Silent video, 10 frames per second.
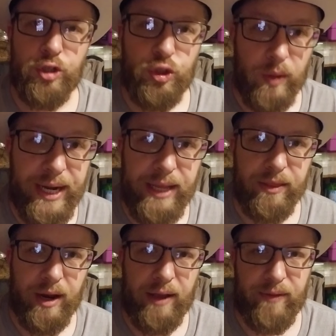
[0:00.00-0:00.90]
training
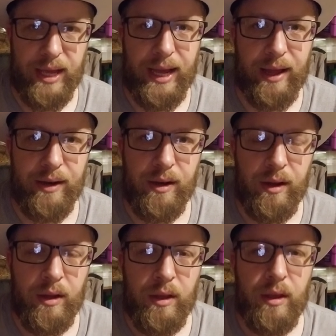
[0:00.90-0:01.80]
that I've had,
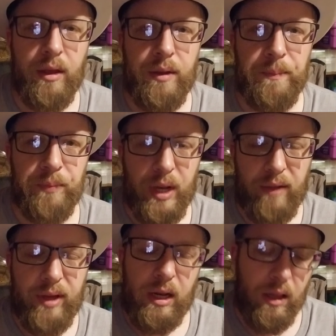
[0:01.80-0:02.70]
And
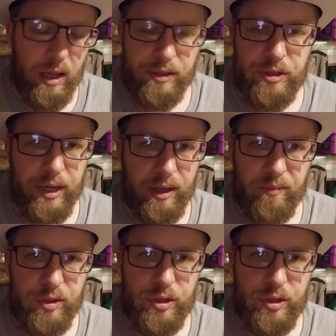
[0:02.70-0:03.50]
I've had a lot of training. I've been